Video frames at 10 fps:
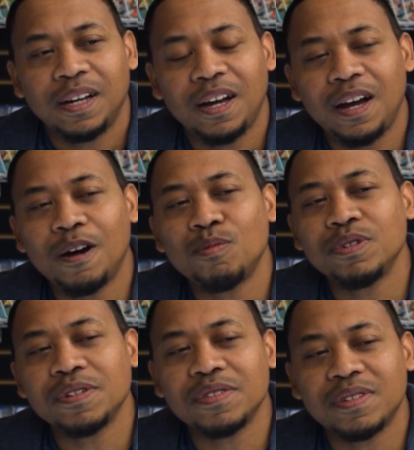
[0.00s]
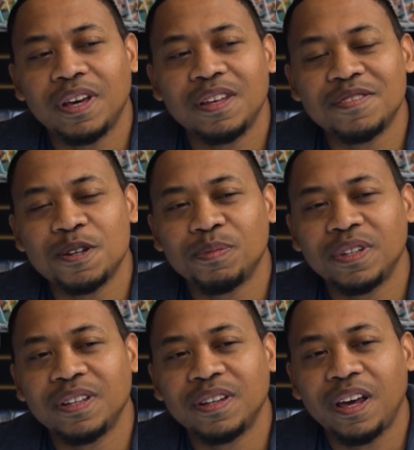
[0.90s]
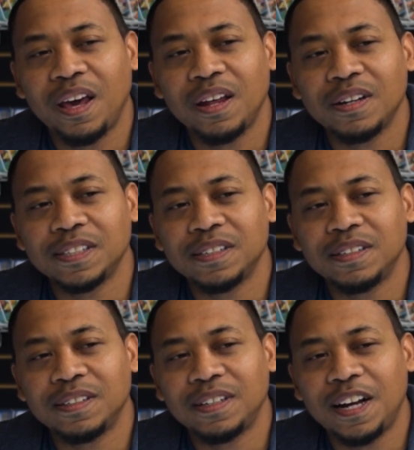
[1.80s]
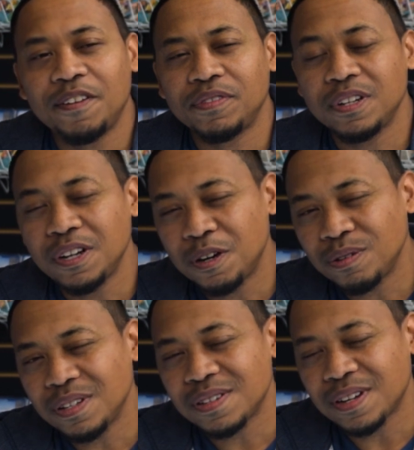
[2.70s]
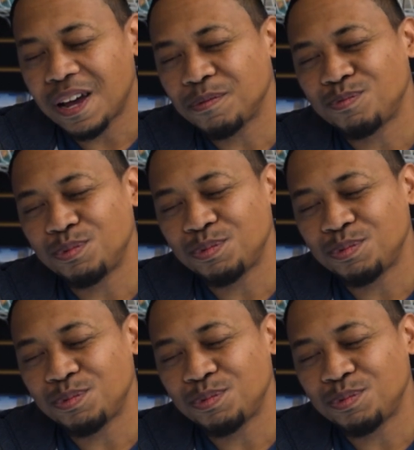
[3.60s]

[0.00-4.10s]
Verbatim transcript: I will say something that I've noticed. I